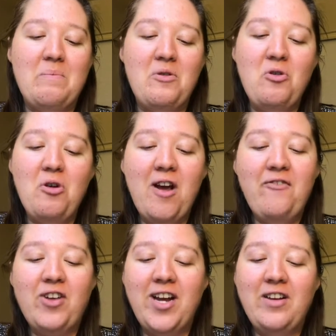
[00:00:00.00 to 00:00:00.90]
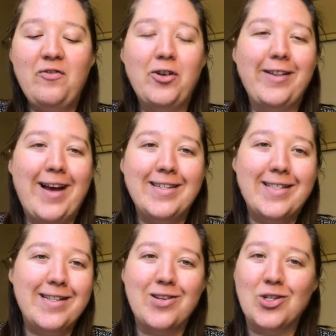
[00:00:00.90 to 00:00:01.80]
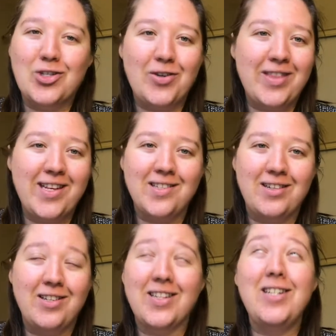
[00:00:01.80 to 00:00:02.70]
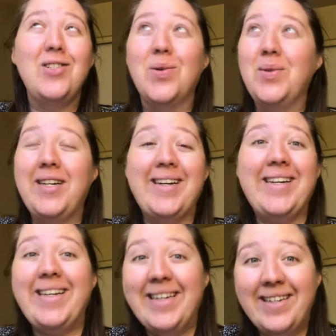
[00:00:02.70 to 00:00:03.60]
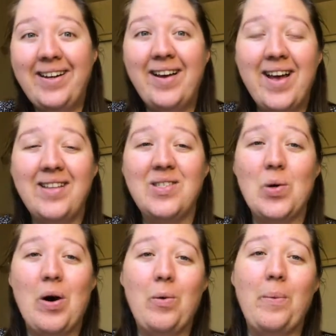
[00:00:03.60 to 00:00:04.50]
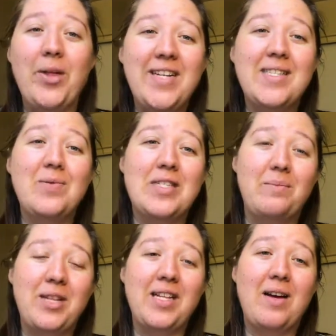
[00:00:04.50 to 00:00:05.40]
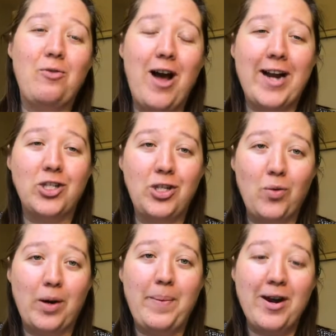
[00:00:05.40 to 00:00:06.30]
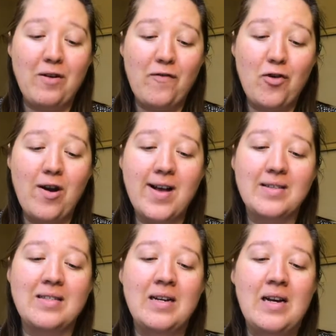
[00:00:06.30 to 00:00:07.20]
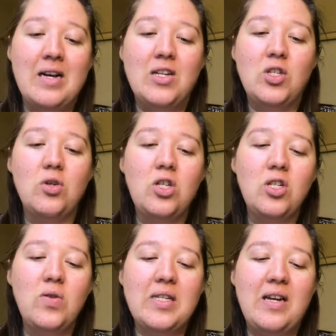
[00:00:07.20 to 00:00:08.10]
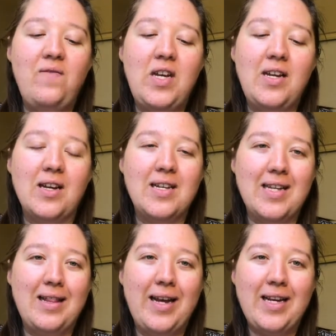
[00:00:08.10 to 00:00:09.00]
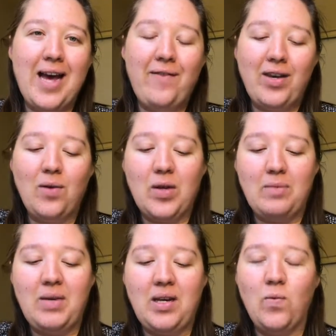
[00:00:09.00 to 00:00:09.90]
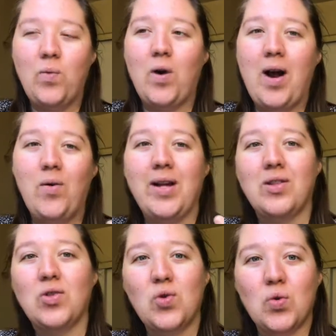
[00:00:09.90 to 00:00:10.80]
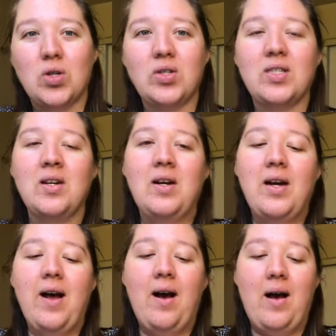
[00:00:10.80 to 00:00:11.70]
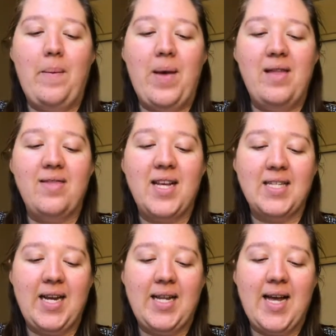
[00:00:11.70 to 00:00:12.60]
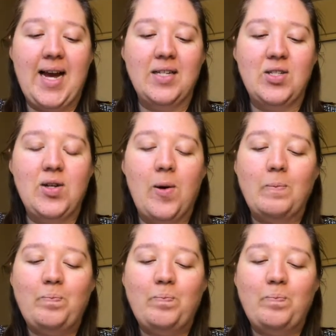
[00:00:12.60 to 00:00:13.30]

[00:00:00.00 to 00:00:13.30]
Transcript: Or I've kind of realized that there's certain things on here that I don't need, and so I'll replace it with something that will actually work better for us. So it's just always convenient because I like having it with me when we're out at the stores and things like that. So